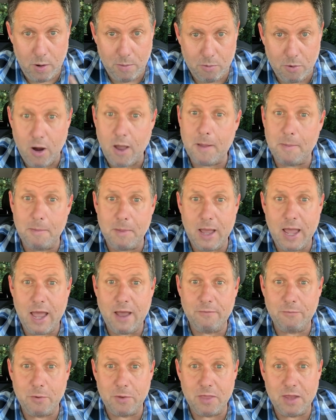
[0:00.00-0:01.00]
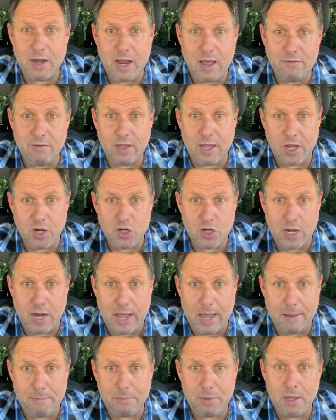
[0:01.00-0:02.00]
problem I have with the navigation
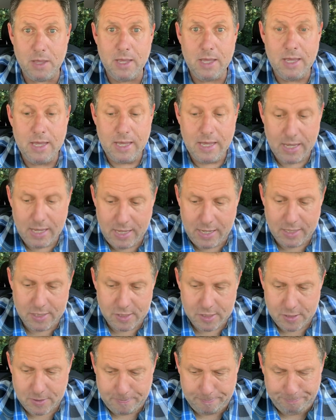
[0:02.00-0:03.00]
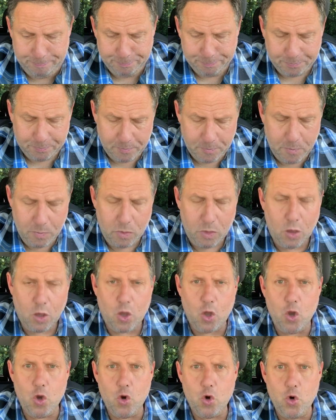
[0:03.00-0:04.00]
app is
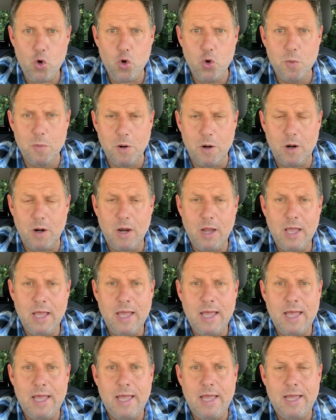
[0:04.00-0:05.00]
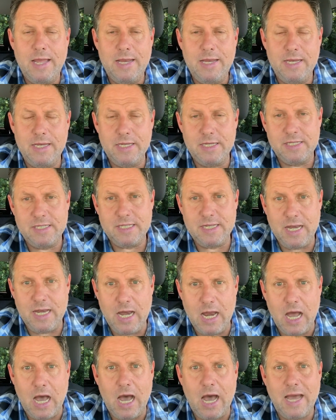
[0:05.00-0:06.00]
Uber does
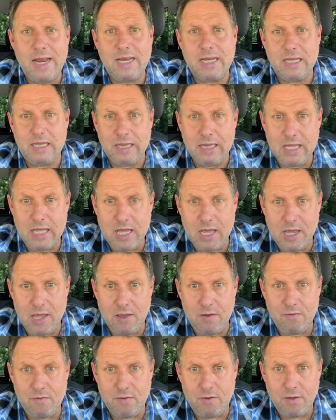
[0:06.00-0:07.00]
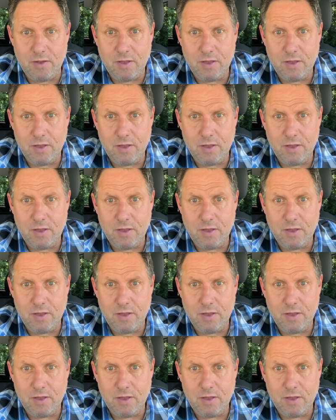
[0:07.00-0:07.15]
not leave